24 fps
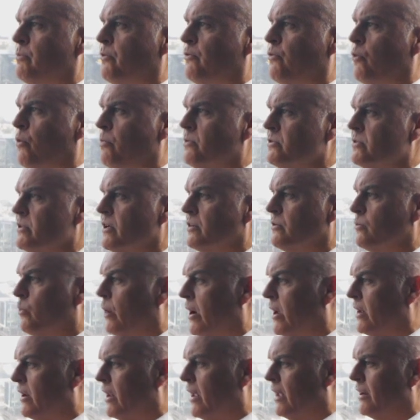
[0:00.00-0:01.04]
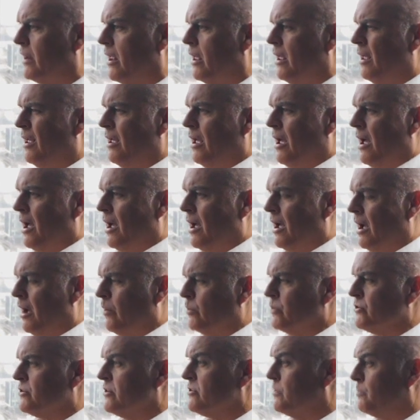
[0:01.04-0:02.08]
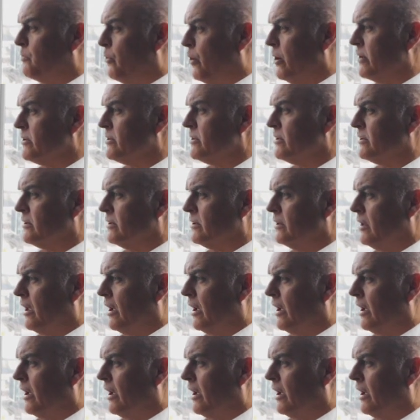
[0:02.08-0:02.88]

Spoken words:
performance that Dwayne had, I was disappointed